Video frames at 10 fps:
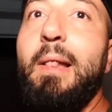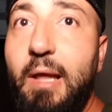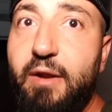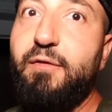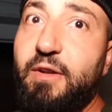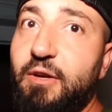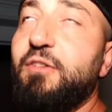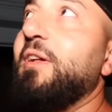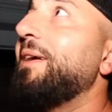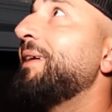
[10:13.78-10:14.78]
a lot of
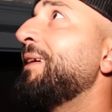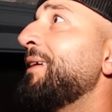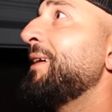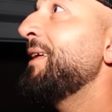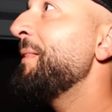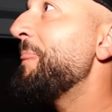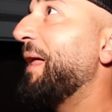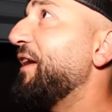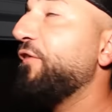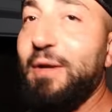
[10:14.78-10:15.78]
videos
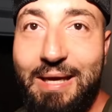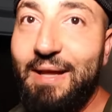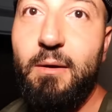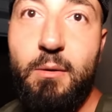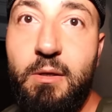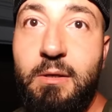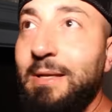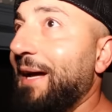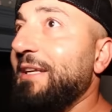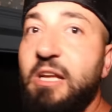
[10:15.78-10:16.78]
and I forget
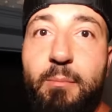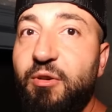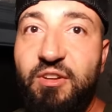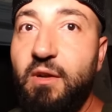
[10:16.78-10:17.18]
99%